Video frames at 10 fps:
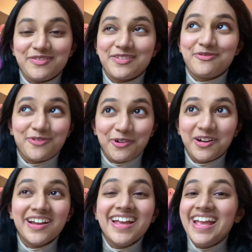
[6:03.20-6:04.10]
and
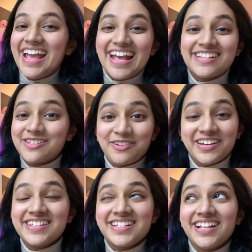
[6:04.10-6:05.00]
4. It's
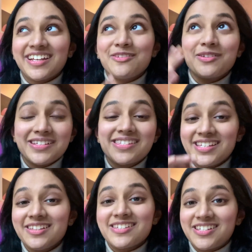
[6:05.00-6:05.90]
crazy. Like, you can
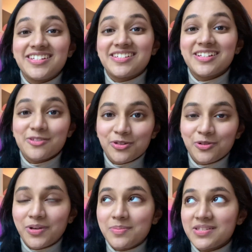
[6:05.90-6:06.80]
see the statistics on their
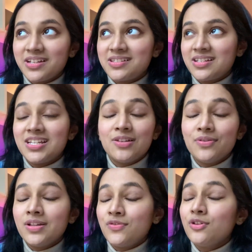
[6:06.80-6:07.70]
websites, and
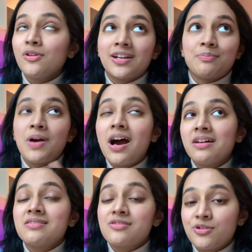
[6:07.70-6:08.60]
even if you look at
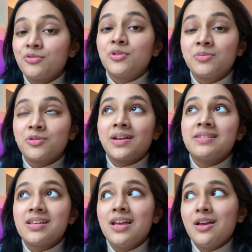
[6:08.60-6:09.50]
past student room
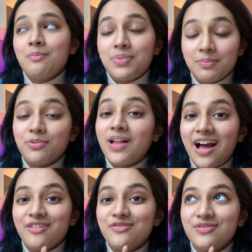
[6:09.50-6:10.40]
threads, people
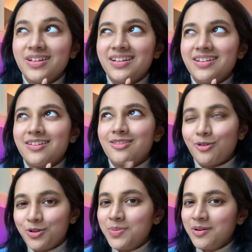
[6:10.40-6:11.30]
have
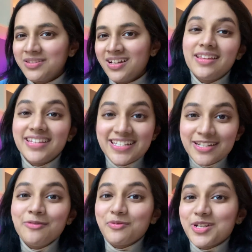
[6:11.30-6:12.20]
thought about that. They
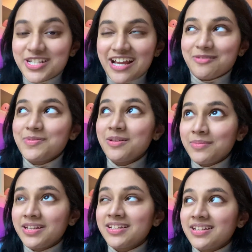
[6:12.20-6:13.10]
didn't reject me
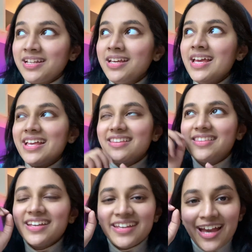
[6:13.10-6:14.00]
immediately.
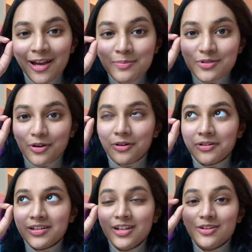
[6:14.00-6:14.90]
They kept
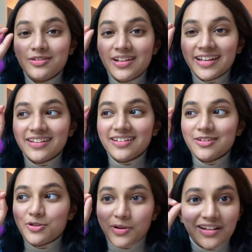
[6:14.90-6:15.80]
on like
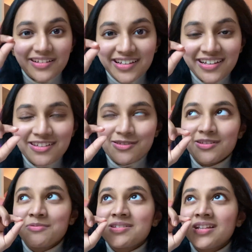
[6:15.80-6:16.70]
trickling it, so
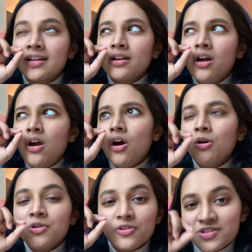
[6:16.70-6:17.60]
it was like,
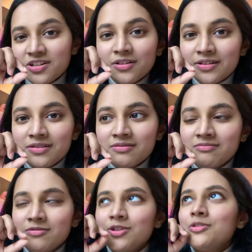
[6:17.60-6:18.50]
oh, you're still in,
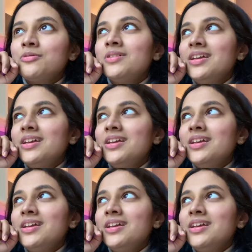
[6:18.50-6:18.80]
you know,